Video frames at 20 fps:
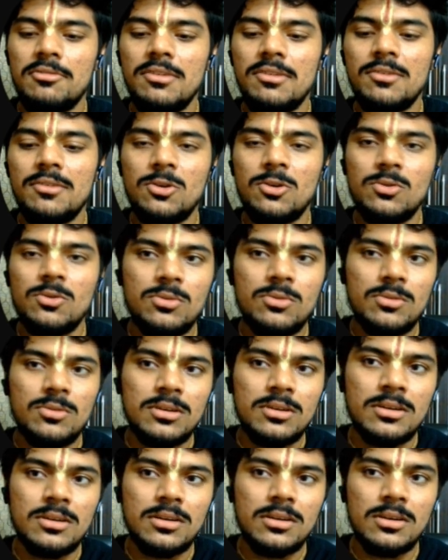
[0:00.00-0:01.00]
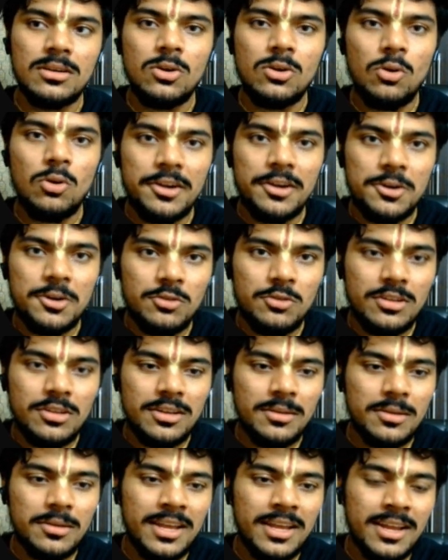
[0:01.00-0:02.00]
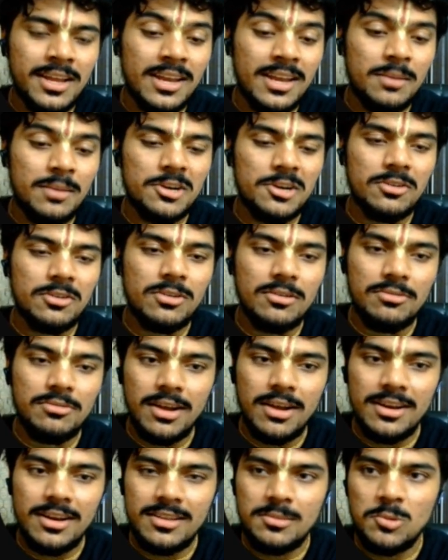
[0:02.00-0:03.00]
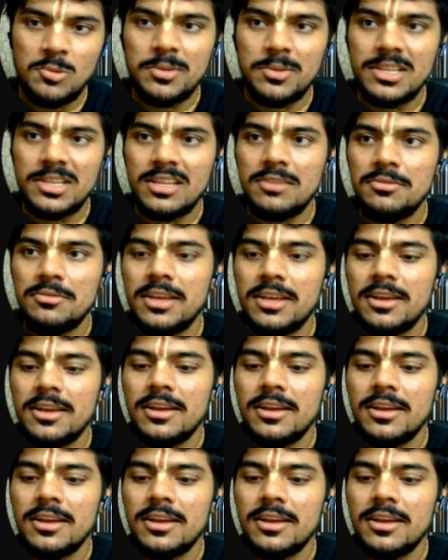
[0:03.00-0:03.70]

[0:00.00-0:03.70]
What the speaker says: If we want to look into the any particular file at the moment,